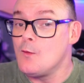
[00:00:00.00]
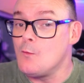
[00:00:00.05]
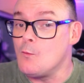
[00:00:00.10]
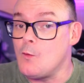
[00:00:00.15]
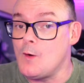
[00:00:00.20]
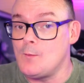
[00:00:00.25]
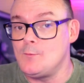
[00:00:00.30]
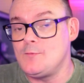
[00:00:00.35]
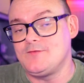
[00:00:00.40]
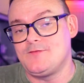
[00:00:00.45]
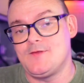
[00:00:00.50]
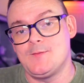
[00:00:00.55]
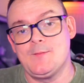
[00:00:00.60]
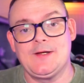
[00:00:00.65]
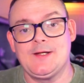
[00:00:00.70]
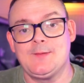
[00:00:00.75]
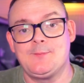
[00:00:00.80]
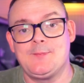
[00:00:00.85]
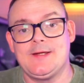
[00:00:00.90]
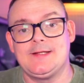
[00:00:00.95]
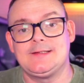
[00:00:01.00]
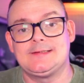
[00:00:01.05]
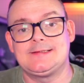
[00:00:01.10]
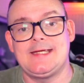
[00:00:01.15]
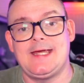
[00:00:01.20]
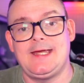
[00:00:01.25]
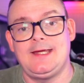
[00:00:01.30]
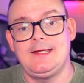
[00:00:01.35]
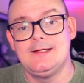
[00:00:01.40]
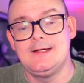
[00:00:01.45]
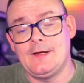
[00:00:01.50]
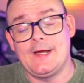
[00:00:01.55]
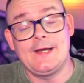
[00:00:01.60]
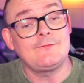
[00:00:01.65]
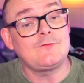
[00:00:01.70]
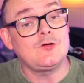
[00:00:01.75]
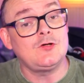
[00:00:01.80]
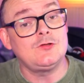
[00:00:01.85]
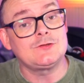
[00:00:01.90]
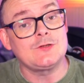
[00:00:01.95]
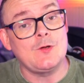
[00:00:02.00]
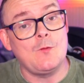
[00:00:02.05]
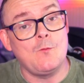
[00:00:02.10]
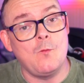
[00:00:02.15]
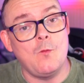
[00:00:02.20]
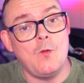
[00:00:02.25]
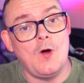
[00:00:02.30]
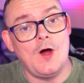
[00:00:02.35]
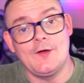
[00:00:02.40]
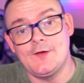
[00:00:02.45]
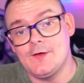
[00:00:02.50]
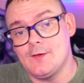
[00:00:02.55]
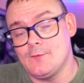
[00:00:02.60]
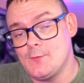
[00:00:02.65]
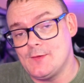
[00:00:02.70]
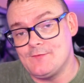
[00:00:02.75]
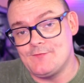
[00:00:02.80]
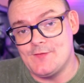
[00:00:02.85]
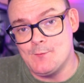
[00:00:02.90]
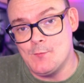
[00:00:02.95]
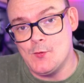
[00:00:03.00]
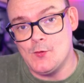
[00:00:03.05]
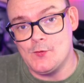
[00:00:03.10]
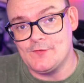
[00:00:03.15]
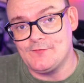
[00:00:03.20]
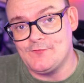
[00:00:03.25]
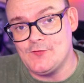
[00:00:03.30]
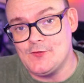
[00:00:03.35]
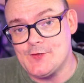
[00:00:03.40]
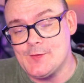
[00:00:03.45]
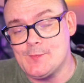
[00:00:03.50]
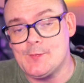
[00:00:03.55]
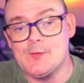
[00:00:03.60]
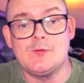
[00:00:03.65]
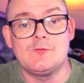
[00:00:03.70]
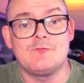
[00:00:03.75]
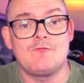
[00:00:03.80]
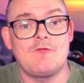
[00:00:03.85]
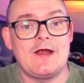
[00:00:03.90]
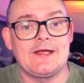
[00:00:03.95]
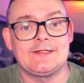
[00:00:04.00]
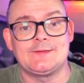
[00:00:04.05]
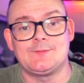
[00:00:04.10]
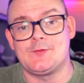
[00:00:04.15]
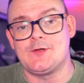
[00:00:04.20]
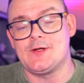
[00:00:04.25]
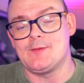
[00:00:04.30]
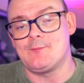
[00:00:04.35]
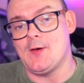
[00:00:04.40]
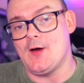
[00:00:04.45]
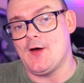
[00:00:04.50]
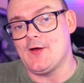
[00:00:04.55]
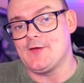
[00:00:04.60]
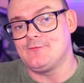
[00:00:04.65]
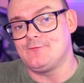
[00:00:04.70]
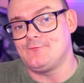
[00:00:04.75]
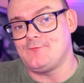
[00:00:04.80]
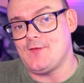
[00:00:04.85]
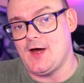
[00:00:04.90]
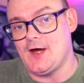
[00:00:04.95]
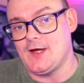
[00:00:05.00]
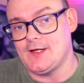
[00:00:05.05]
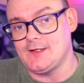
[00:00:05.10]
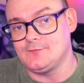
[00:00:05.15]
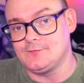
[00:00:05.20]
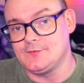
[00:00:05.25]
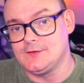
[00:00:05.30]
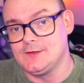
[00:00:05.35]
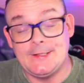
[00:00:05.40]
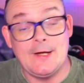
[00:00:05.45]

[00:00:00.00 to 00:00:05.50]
one with the mini PC, and of course one with the more affordable Raspberry Pi 5.